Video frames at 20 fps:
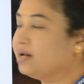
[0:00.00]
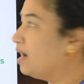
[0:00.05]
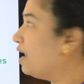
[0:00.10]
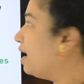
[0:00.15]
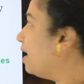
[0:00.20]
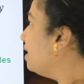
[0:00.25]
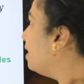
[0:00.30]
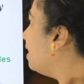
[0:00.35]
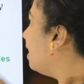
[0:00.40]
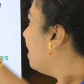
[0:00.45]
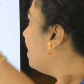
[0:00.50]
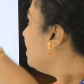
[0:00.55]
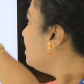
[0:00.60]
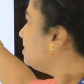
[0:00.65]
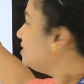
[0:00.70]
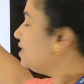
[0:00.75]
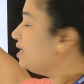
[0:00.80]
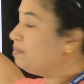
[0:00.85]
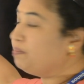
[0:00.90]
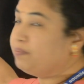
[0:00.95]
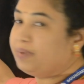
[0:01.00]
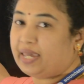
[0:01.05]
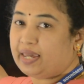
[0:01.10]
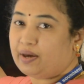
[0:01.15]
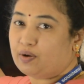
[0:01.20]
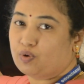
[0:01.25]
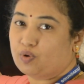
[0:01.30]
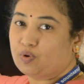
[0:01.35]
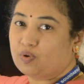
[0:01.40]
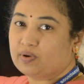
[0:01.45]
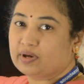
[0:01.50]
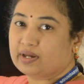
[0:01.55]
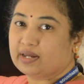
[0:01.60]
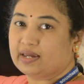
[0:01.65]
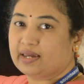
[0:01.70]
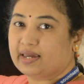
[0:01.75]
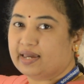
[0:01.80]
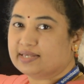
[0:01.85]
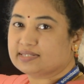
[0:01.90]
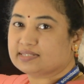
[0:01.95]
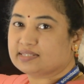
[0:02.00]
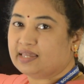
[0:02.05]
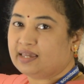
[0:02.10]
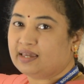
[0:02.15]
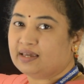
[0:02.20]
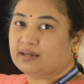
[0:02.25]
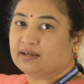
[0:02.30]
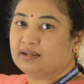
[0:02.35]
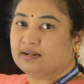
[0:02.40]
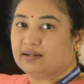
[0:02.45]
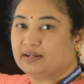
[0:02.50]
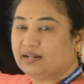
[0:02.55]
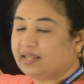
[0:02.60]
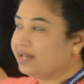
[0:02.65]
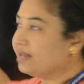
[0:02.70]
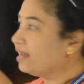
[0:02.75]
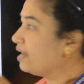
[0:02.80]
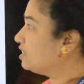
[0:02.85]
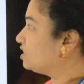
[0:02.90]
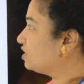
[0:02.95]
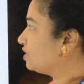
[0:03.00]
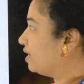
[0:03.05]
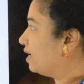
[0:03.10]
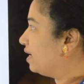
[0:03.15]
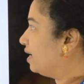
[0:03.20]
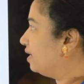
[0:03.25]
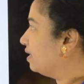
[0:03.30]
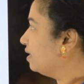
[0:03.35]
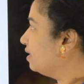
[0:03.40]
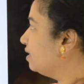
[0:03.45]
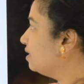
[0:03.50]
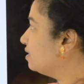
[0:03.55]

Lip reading: and ICBO is the leakage current.